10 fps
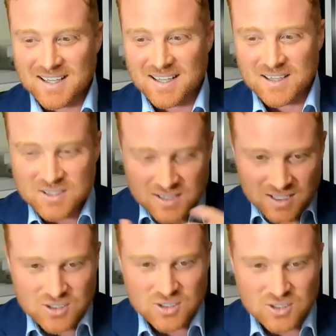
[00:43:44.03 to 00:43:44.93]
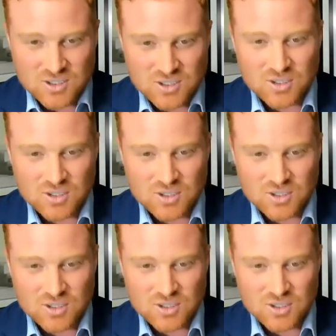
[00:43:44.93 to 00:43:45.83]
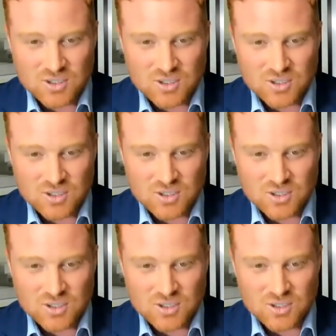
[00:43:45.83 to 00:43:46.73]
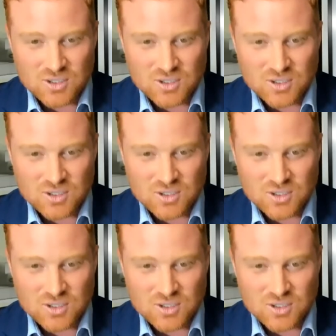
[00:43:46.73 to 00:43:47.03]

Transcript: is there there's there's no way